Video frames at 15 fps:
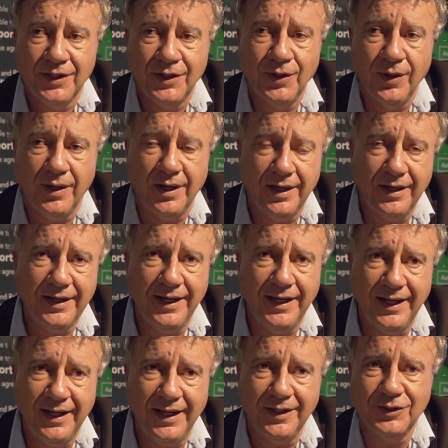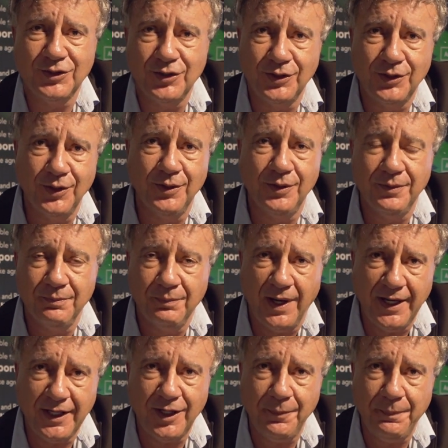you are allowed to do
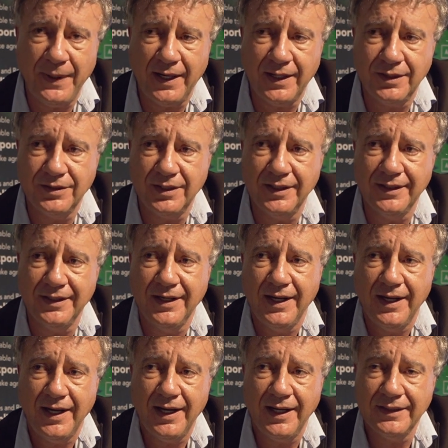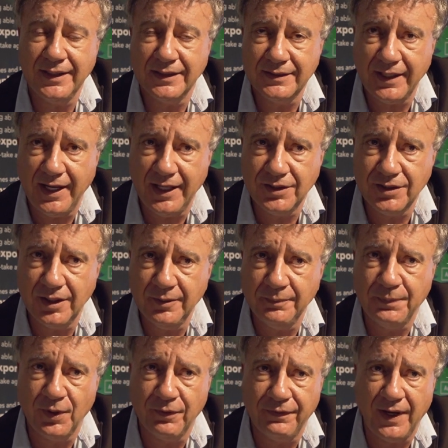micro packaging and extraction
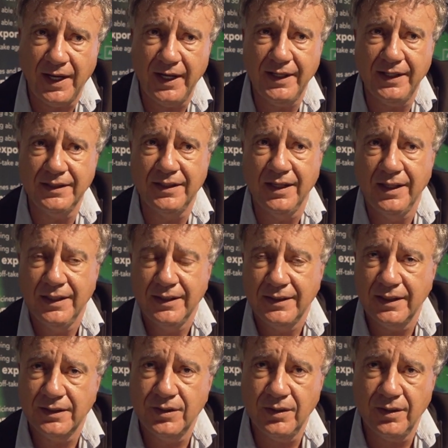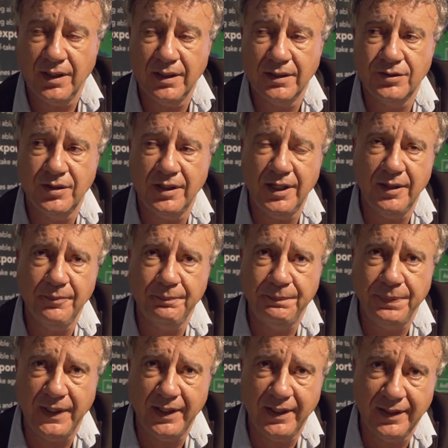provided that you are
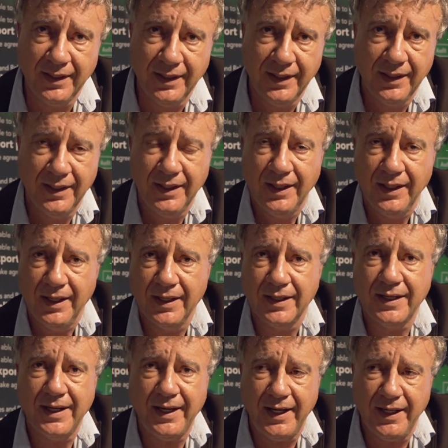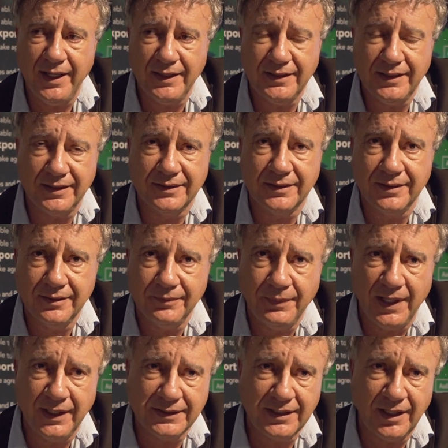GMP accredited
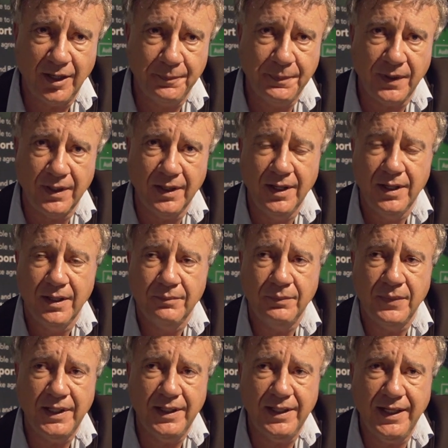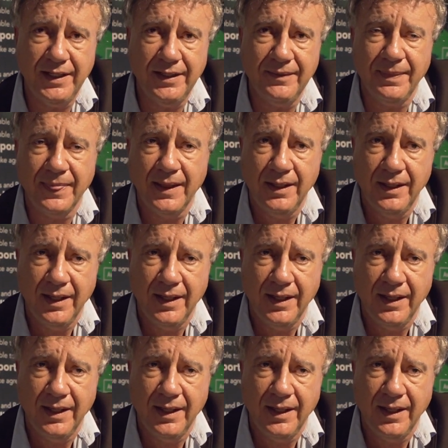by SAPRA, meaning